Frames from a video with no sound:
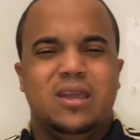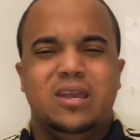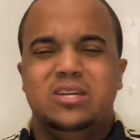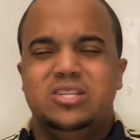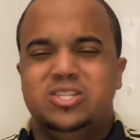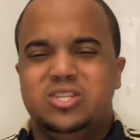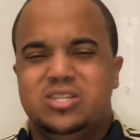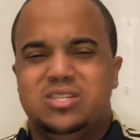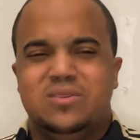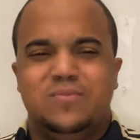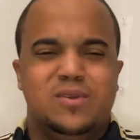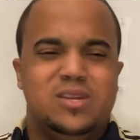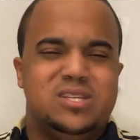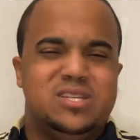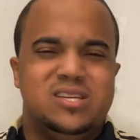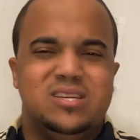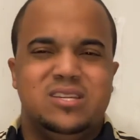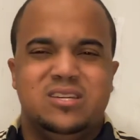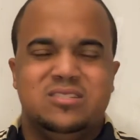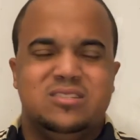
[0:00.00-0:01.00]
Josef
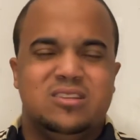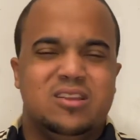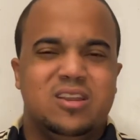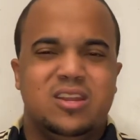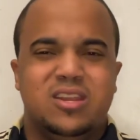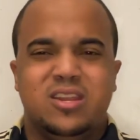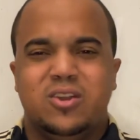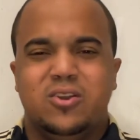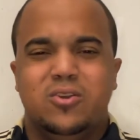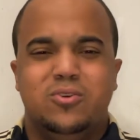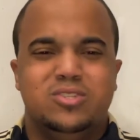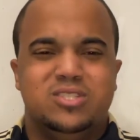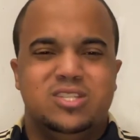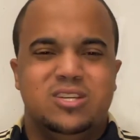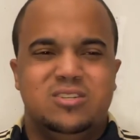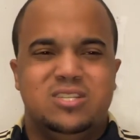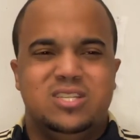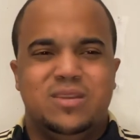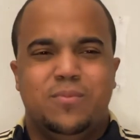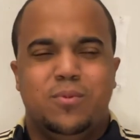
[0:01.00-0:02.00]
Martinez are going to go their
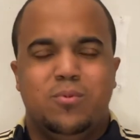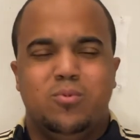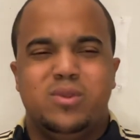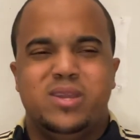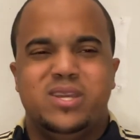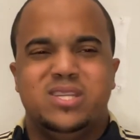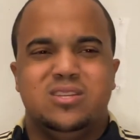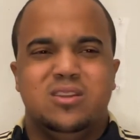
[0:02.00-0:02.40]
separate ways.